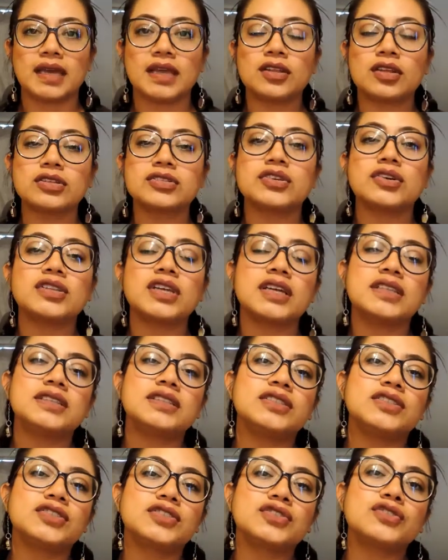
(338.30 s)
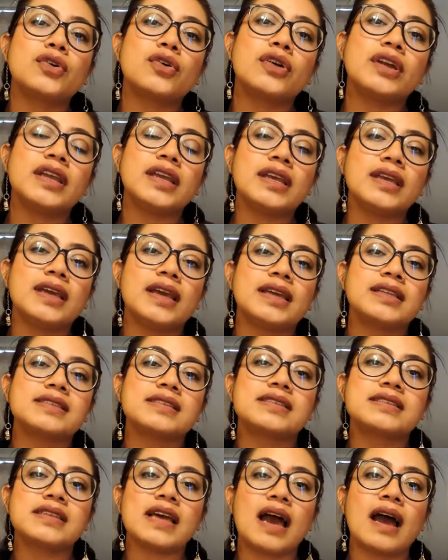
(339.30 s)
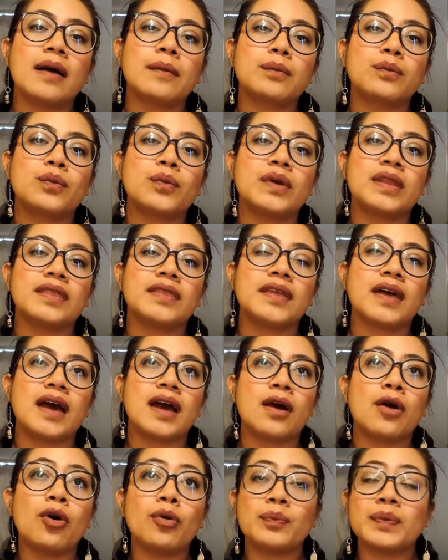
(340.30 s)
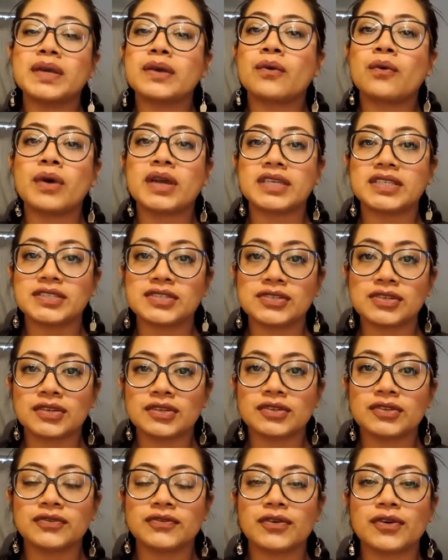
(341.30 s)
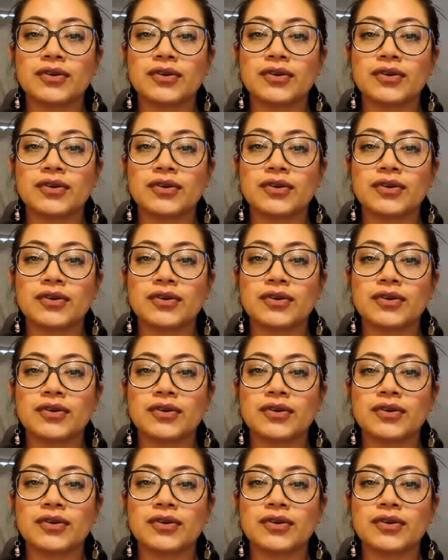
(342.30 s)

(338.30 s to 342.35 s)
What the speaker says: And also that the story ends up with an open question,